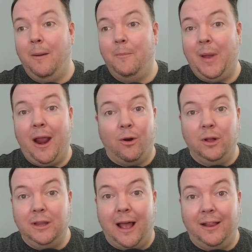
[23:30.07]

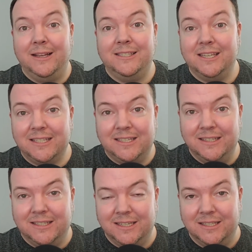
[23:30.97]
parallel
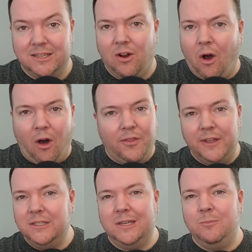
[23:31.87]
existences, and all
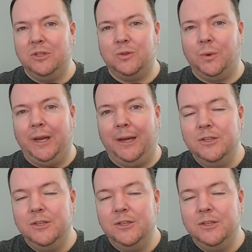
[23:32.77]
things in between.